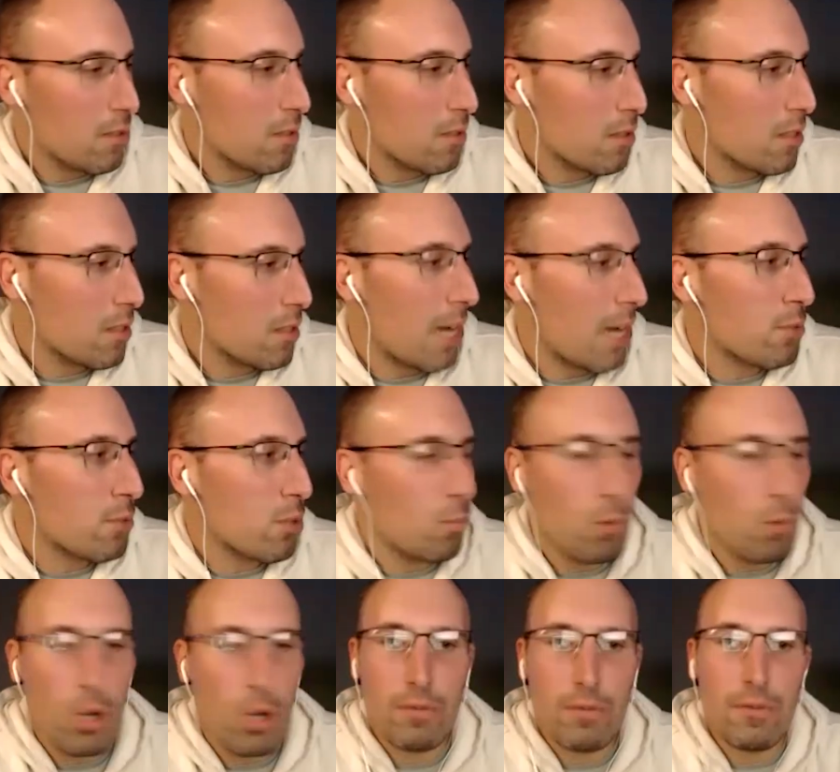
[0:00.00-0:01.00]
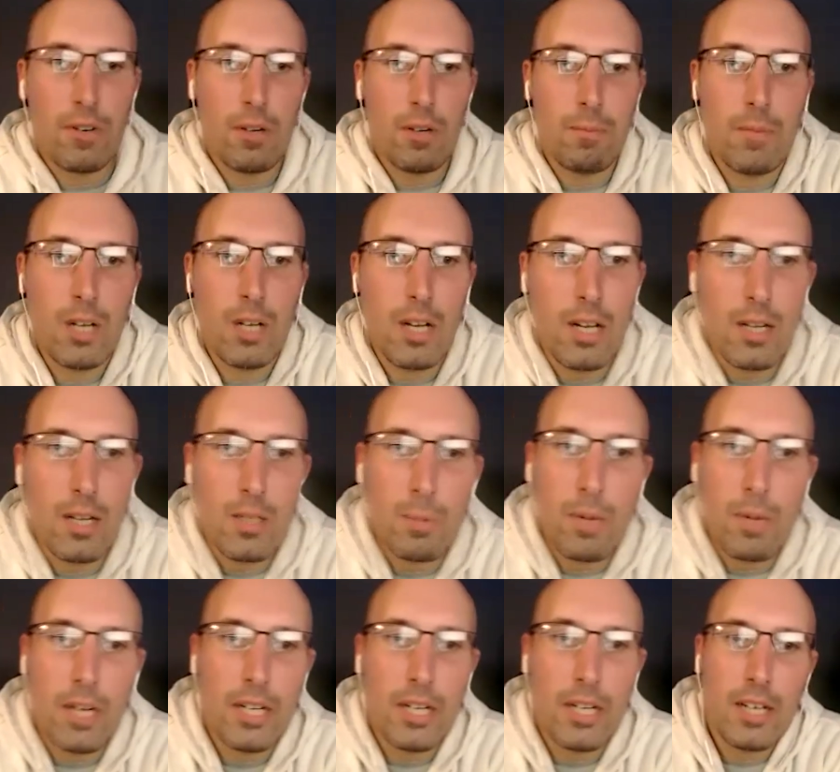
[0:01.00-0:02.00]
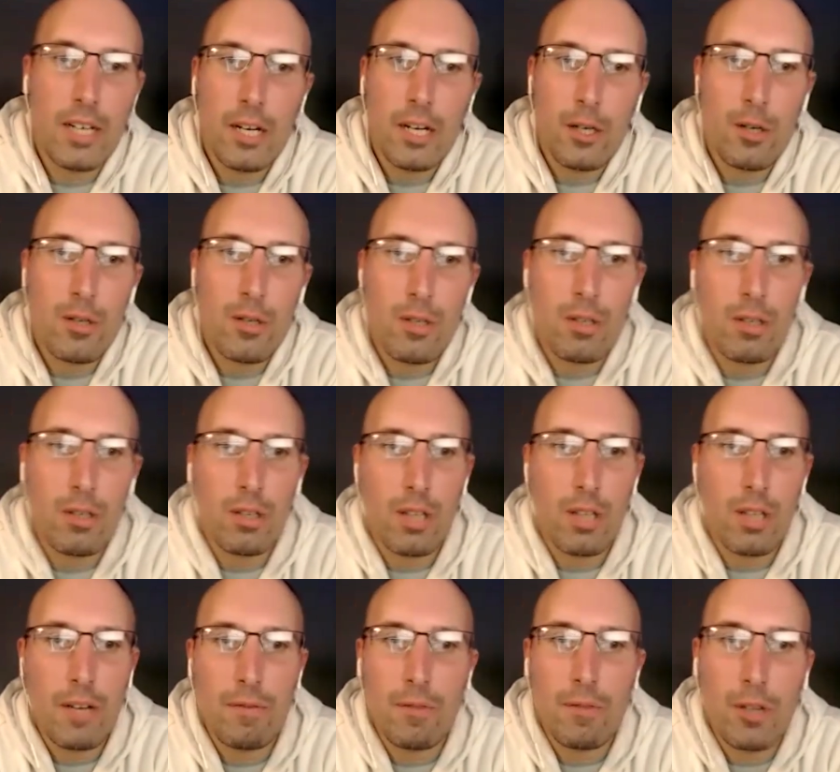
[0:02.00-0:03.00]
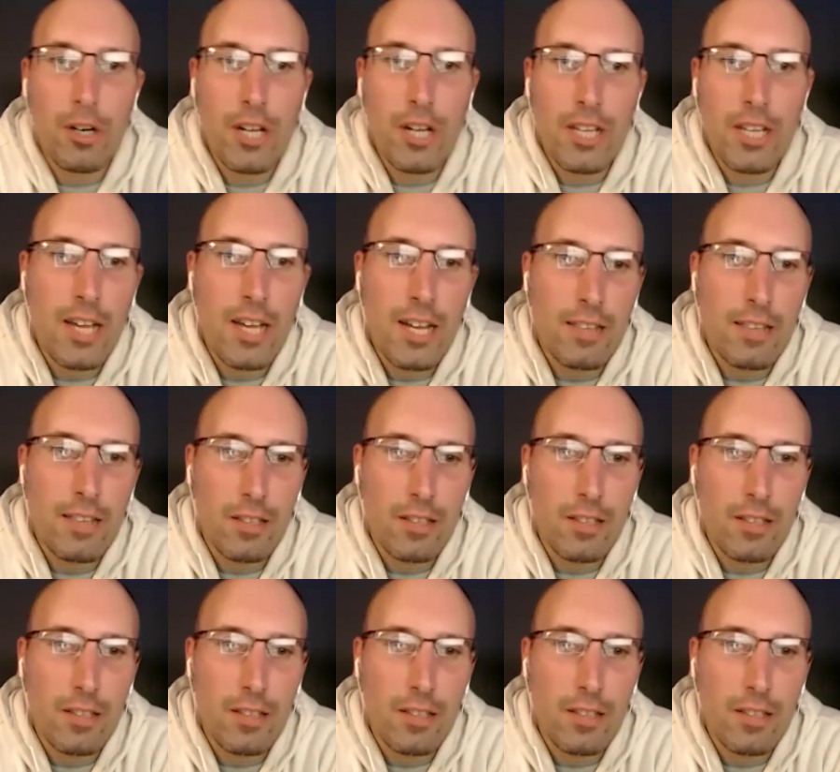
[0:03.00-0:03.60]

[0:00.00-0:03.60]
stop someone from spending 9 years of their life learning that,